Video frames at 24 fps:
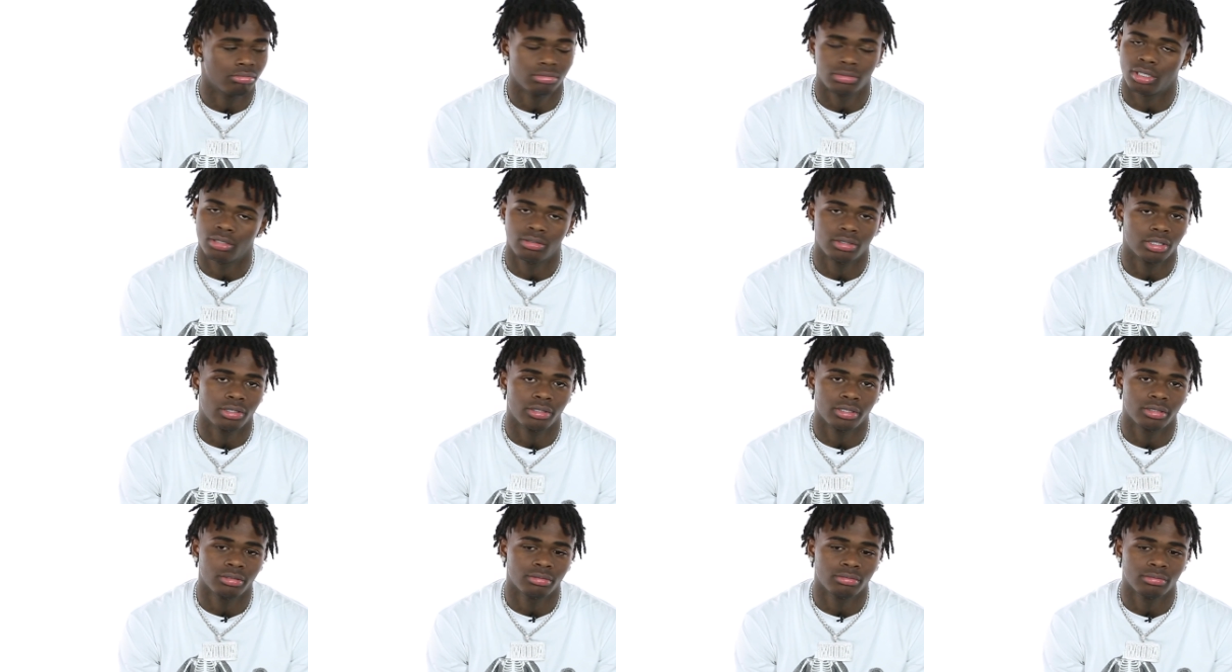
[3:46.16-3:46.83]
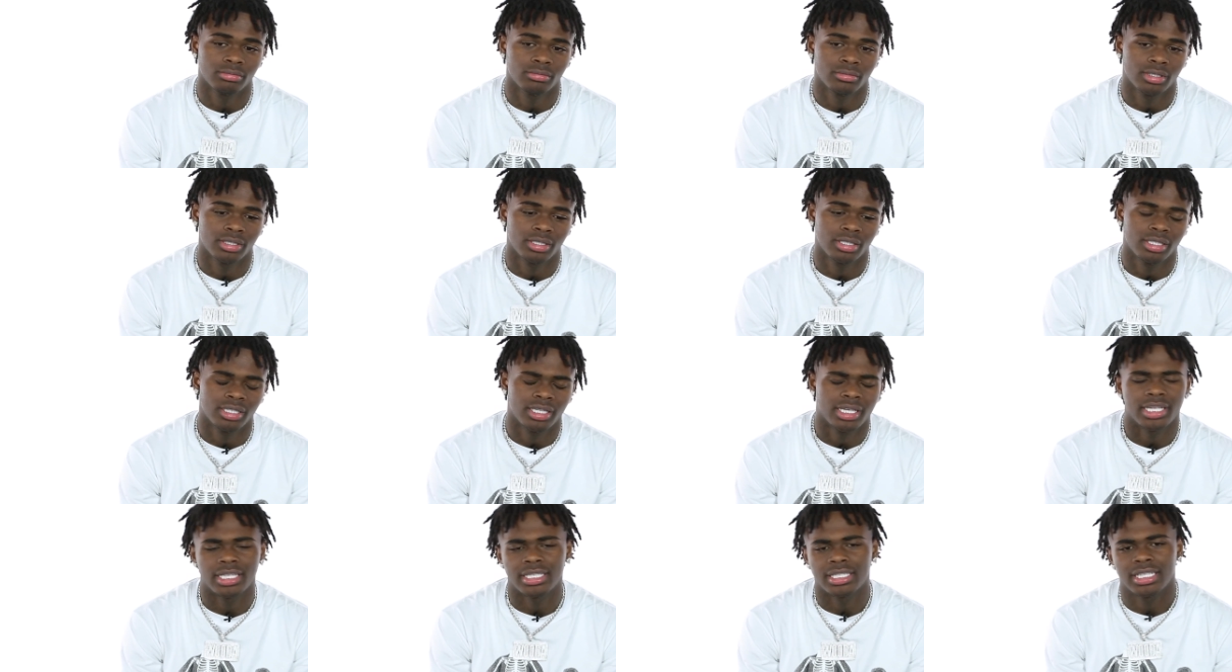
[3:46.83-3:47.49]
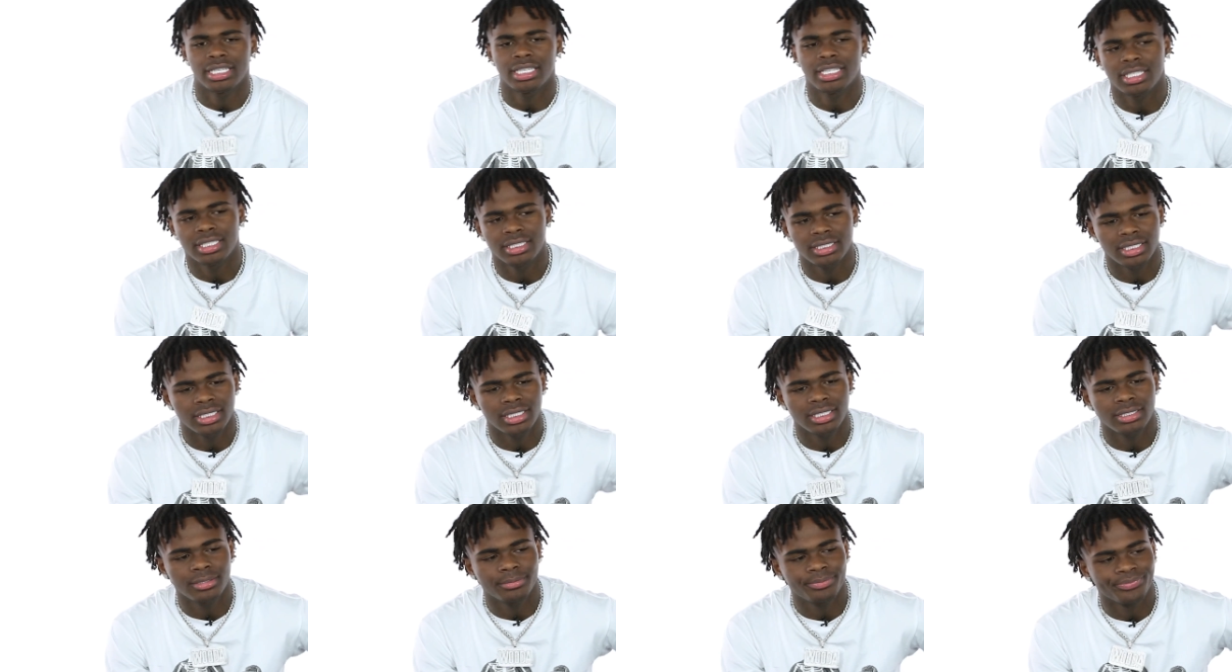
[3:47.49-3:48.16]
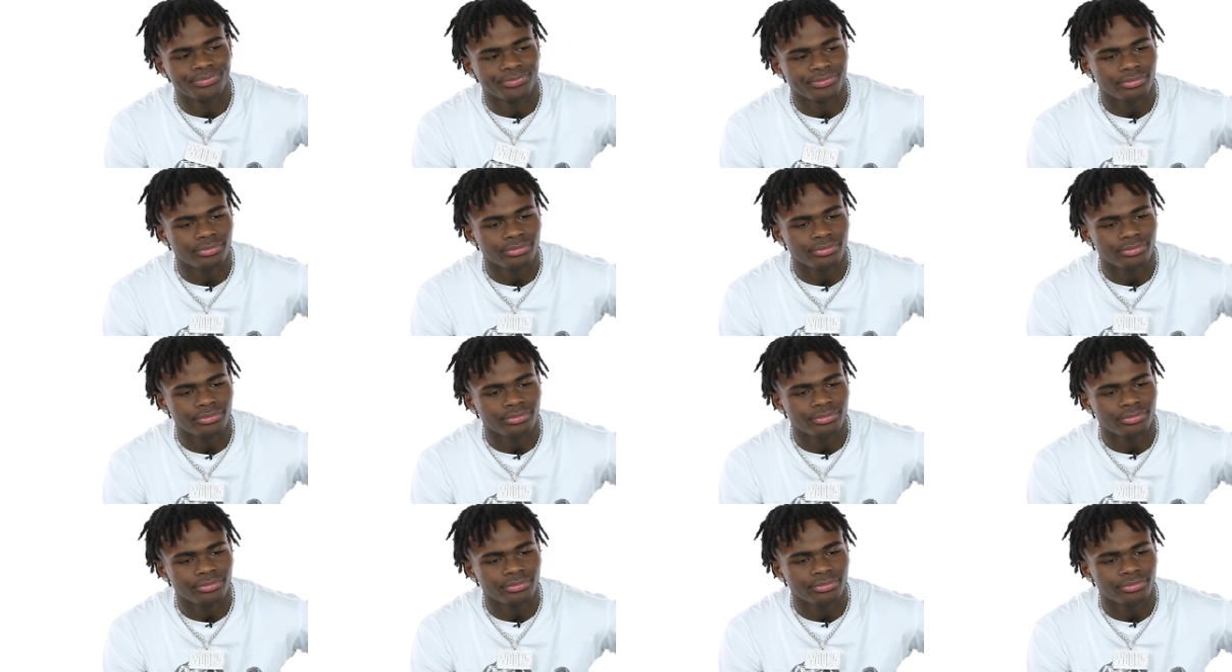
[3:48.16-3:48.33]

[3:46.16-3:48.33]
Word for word: Don't know him. And DDG,